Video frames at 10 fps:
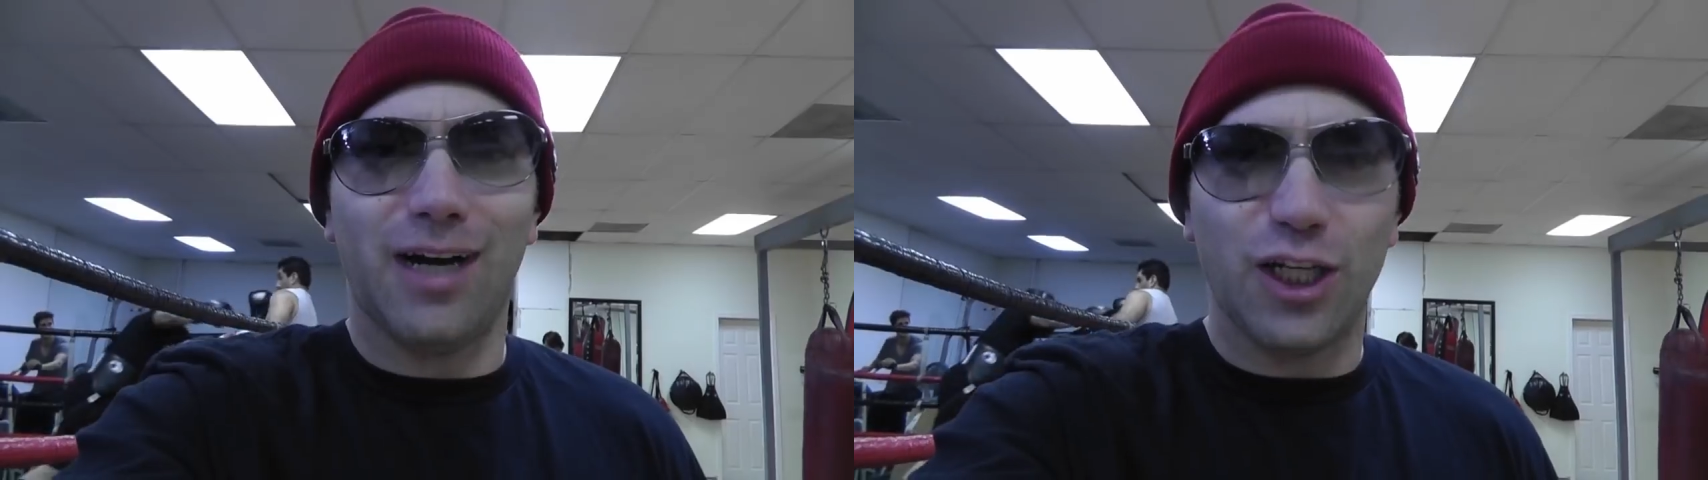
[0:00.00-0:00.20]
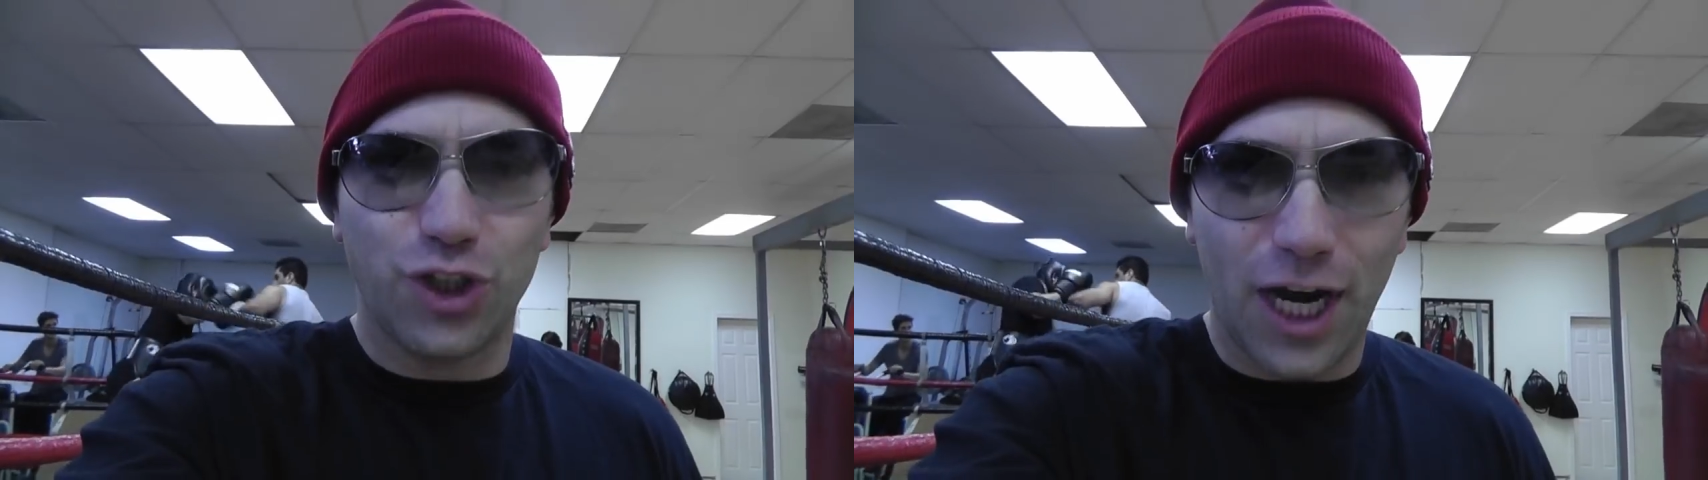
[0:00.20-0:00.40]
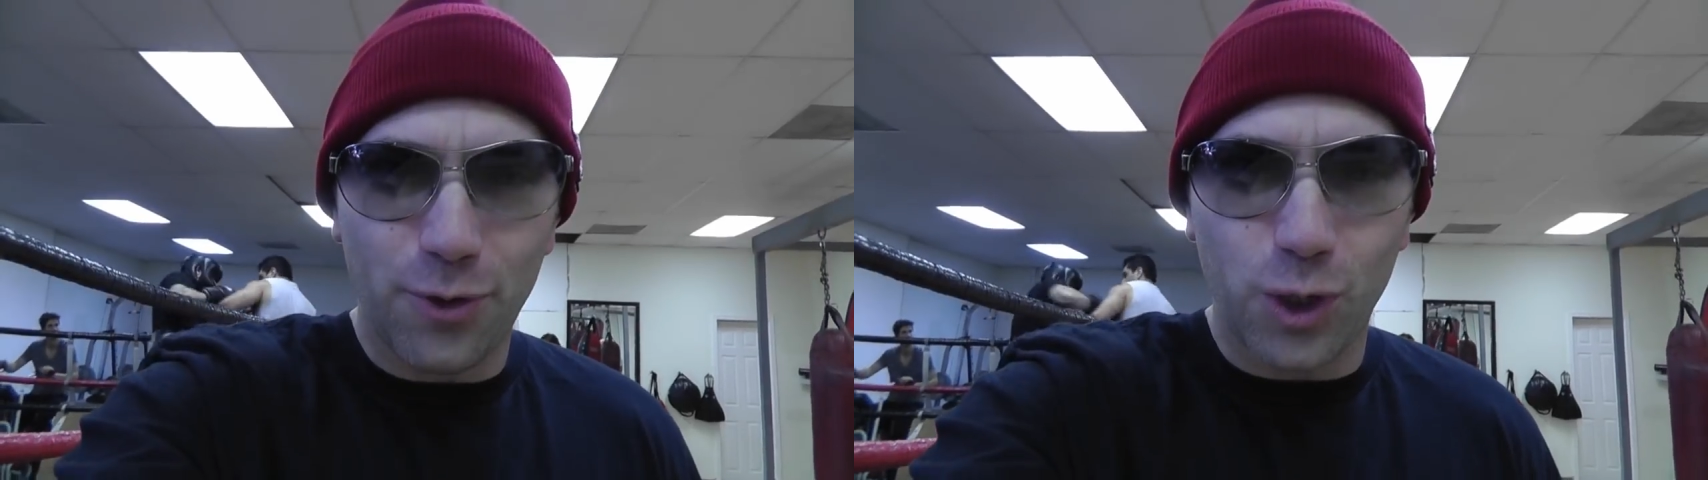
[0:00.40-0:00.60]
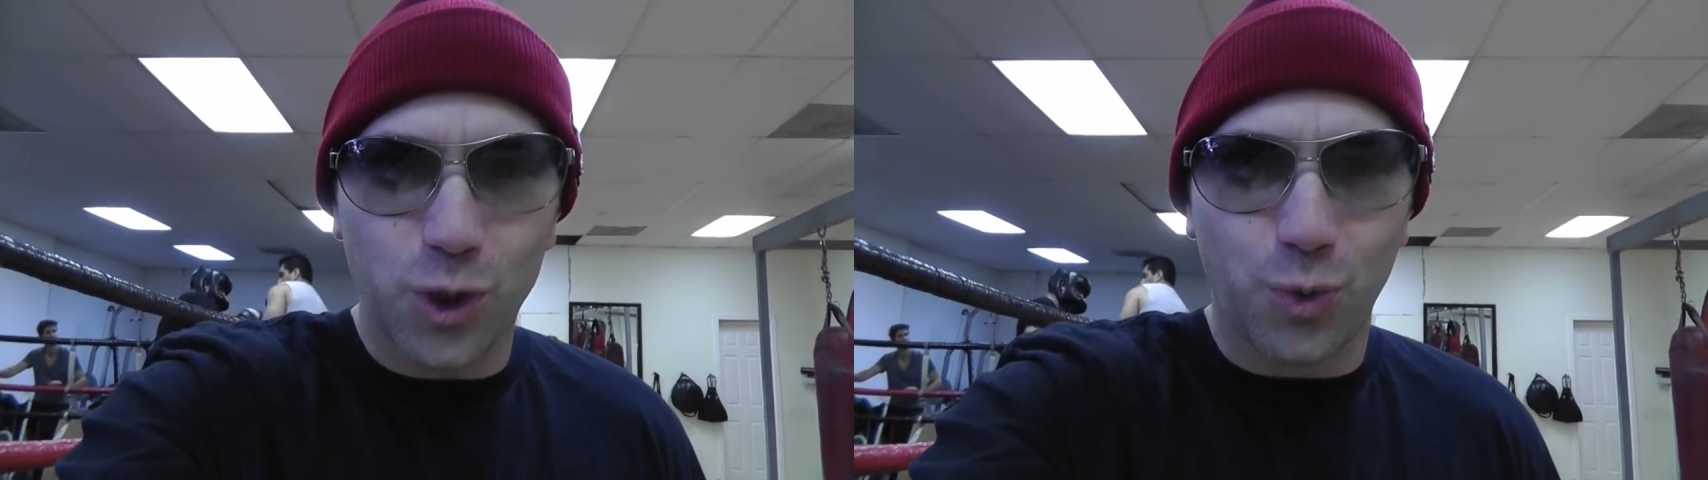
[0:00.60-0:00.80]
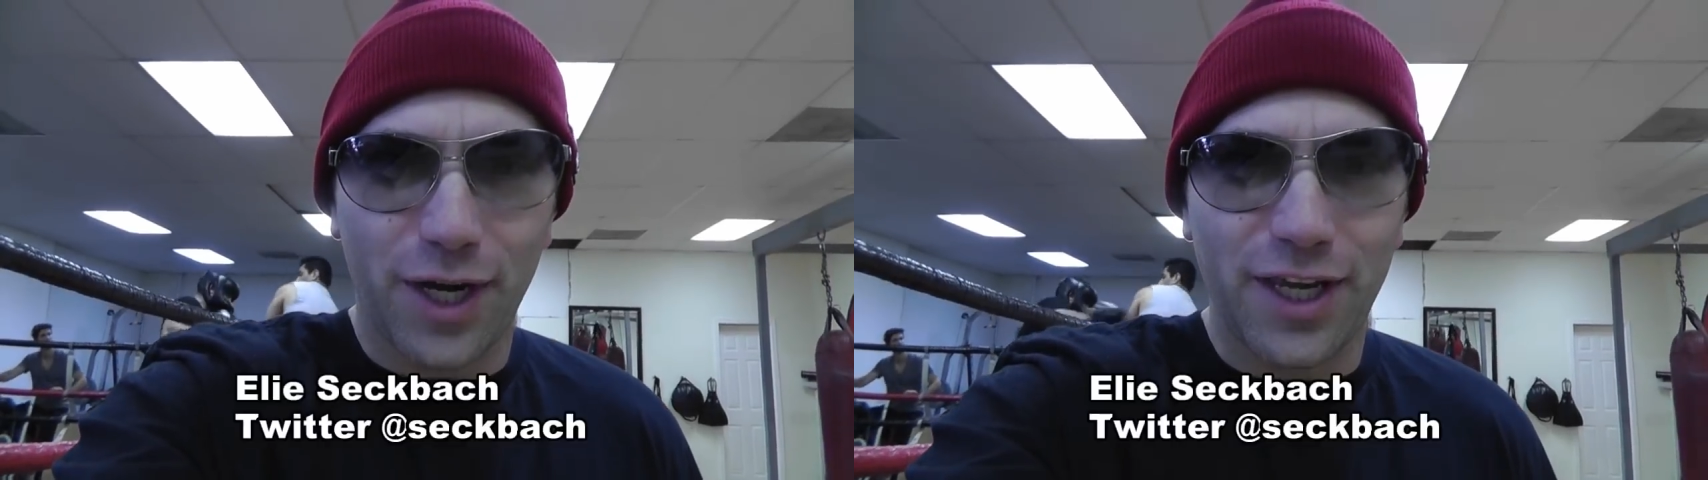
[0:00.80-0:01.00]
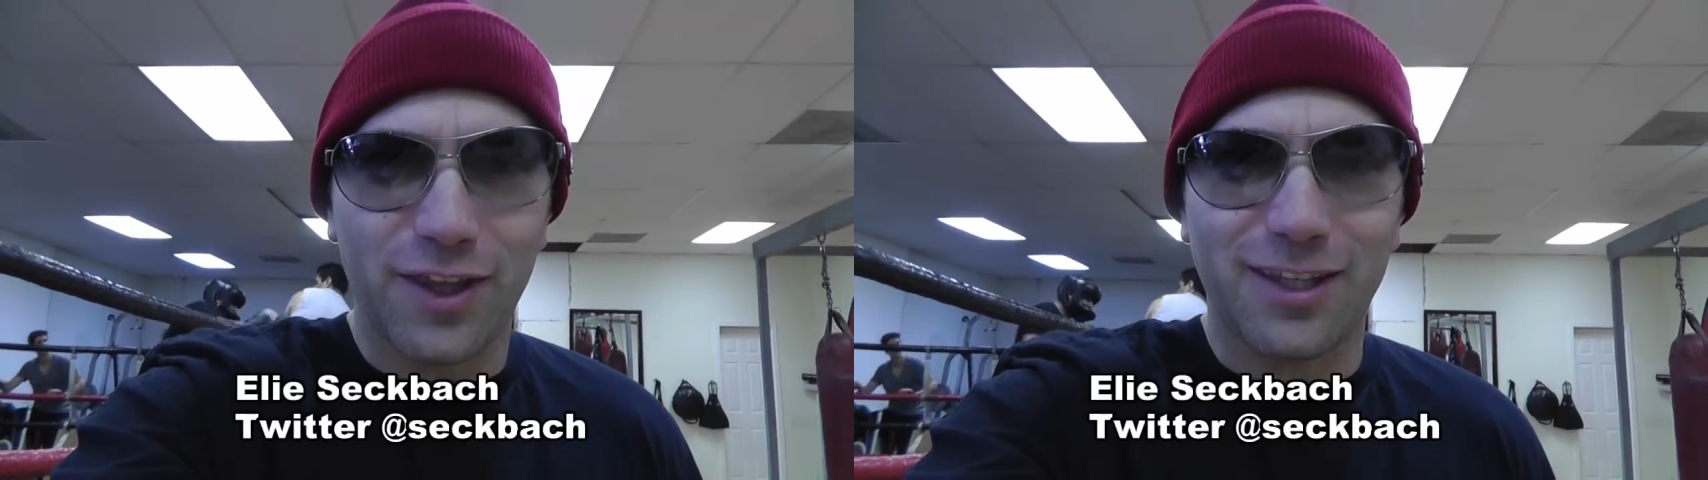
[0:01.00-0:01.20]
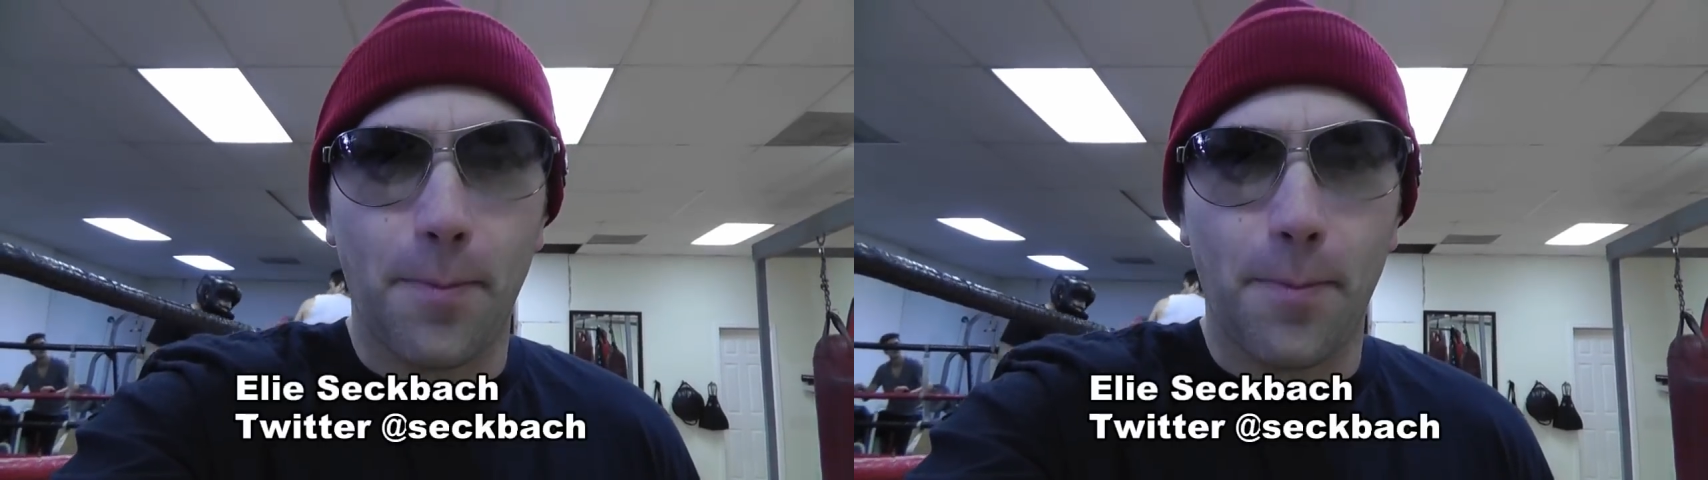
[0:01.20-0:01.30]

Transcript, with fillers: On January 20th at the